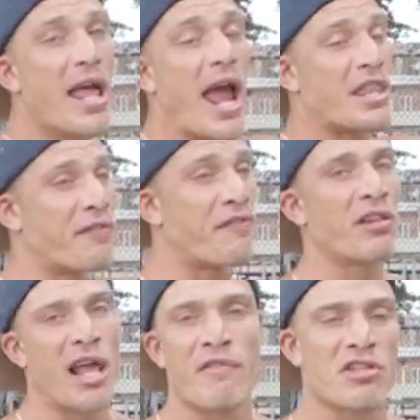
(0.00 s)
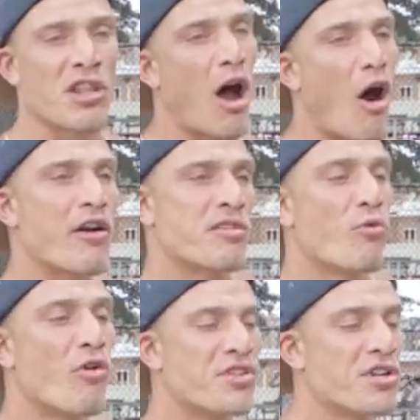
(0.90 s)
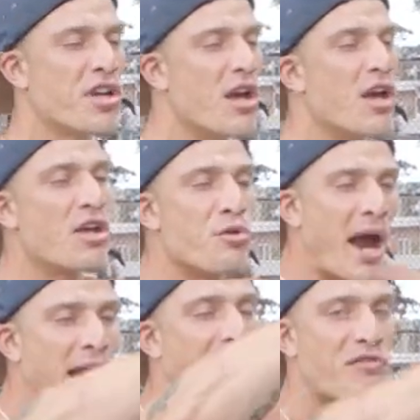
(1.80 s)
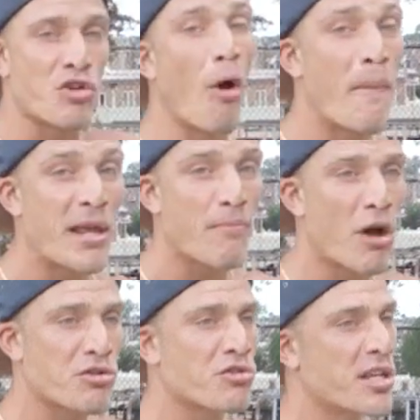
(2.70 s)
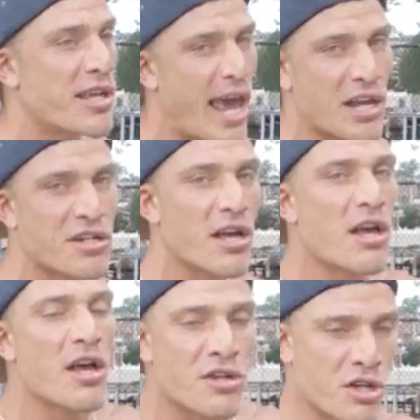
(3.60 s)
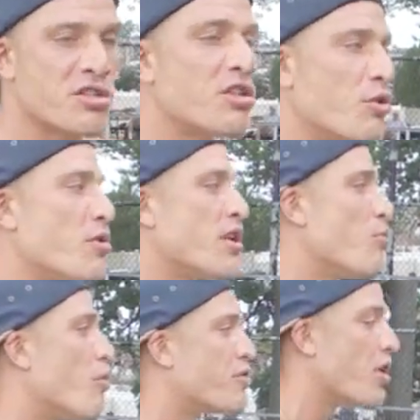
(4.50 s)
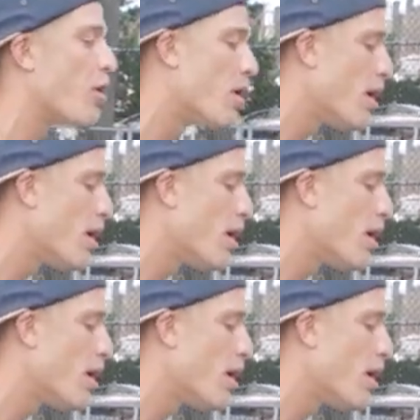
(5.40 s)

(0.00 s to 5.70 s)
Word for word: and the front levers are the hardest moves because you got to have so many muscles engaged just to do these moves. So